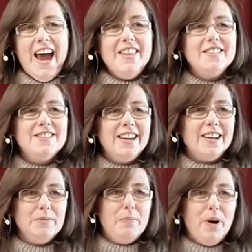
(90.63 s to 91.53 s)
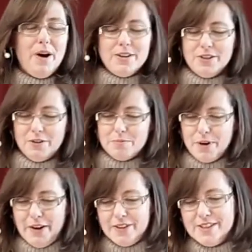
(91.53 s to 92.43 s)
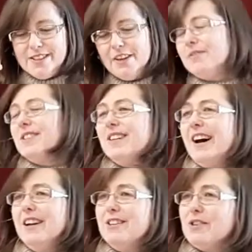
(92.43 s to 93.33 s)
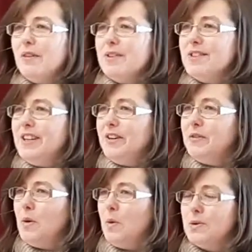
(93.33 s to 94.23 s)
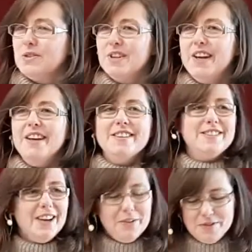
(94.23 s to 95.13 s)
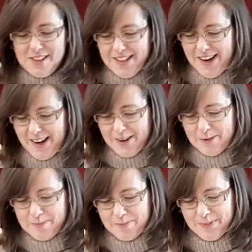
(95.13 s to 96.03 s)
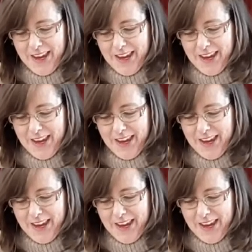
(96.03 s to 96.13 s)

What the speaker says: And the second part of prayer and self-denial is obviously, of course, self-denial.